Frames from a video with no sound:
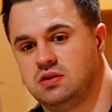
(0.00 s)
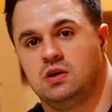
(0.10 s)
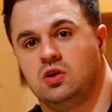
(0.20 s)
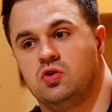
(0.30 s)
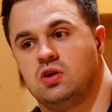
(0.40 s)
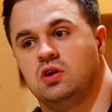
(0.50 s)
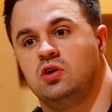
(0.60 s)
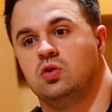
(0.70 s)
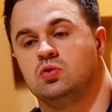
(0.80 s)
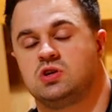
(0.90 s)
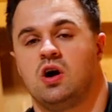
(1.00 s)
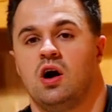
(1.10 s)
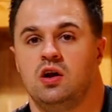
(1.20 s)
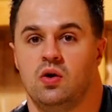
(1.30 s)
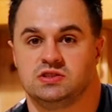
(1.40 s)
You know, you can use
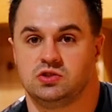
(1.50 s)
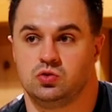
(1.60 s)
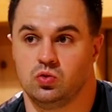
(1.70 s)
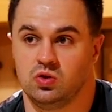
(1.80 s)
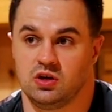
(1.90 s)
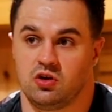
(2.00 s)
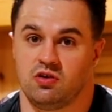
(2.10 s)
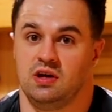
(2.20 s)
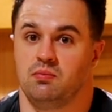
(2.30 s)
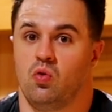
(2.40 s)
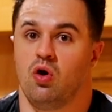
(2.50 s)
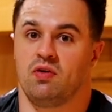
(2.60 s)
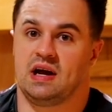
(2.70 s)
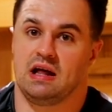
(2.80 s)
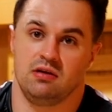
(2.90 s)
cardio as a tool to create more
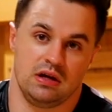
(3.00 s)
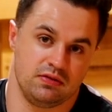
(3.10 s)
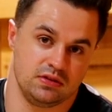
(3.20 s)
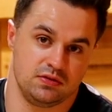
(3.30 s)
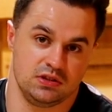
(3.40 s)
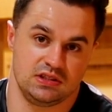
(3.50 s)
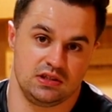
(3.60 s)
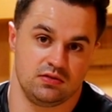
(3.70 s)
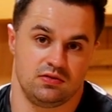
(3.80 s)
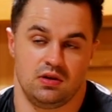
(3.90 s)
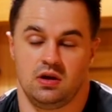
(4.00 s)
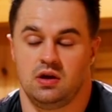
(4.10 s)
of a calorie deficit for yourself,